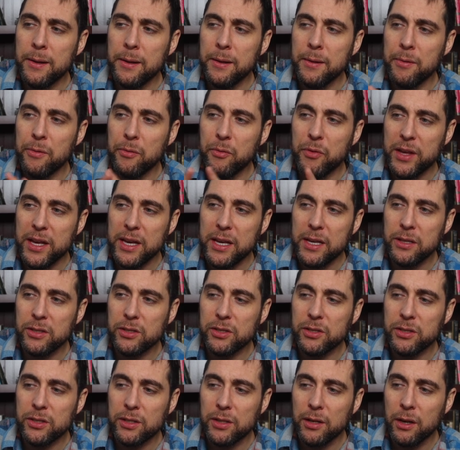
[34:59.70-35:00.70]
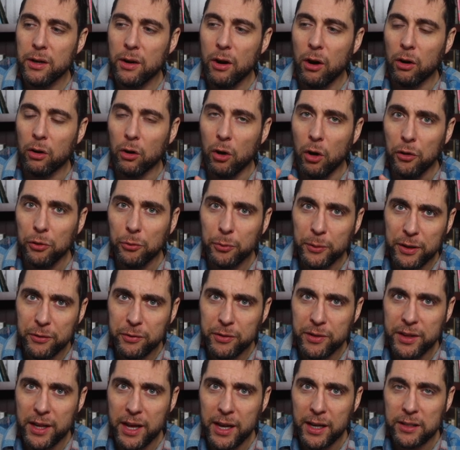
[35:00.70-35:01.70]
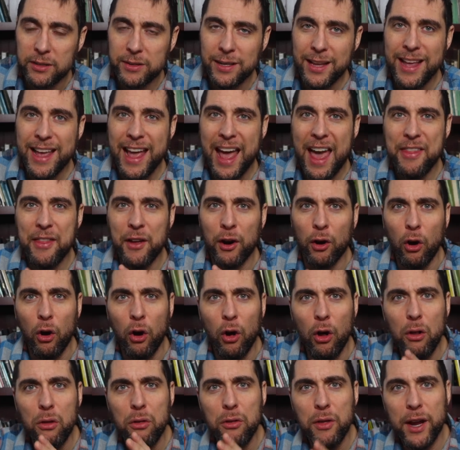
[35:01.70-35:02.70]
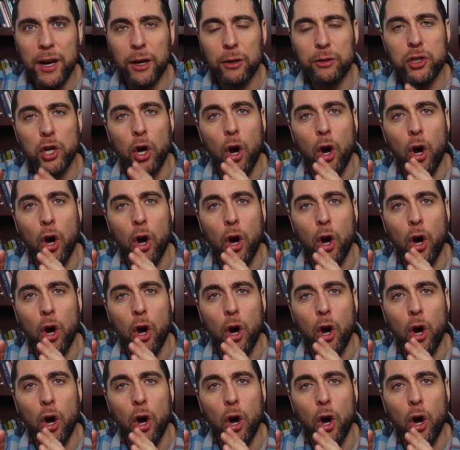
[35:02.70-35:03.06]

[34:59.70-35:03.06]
These are all three different things, and they're all there to